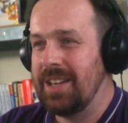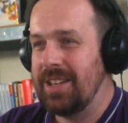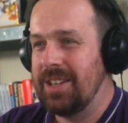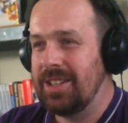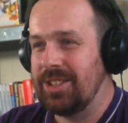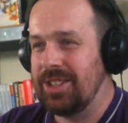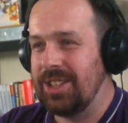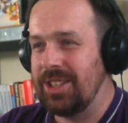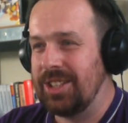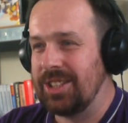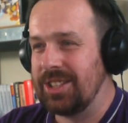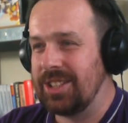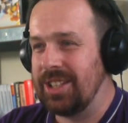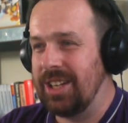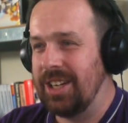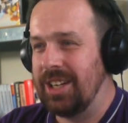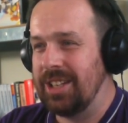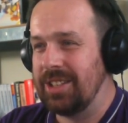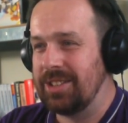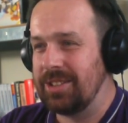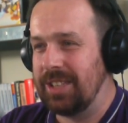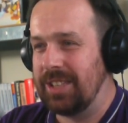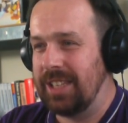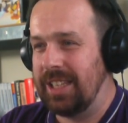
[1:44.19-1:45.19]
She's
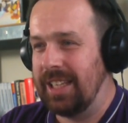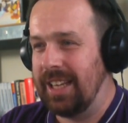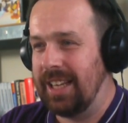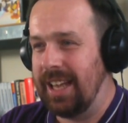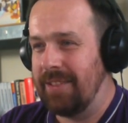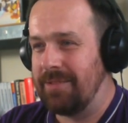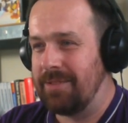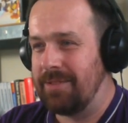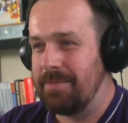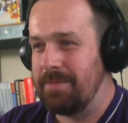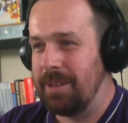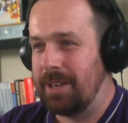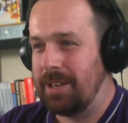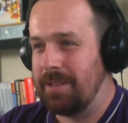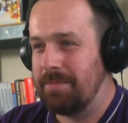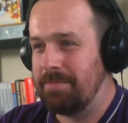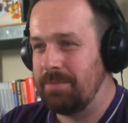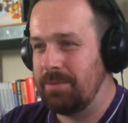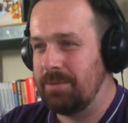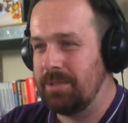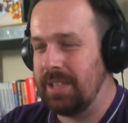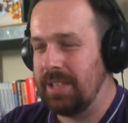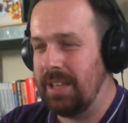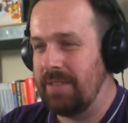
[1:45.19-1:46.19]
going to heal everybody,
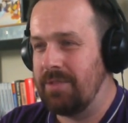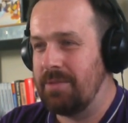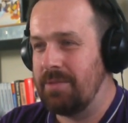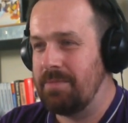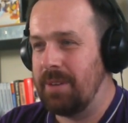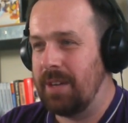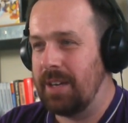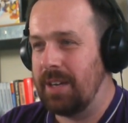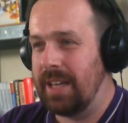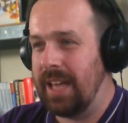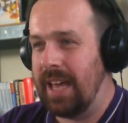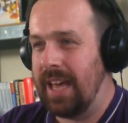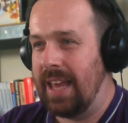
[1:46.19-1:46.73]
boost everybody,